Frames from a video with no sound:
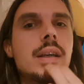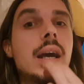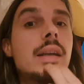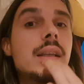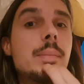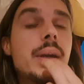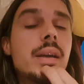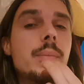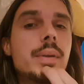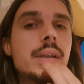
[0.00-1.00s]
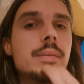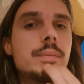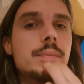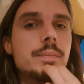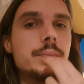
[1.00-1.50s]
And then back up again,
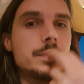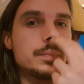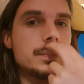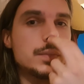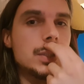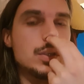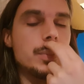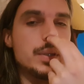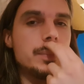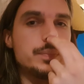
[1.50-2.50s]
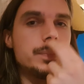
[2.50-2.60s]
top lip.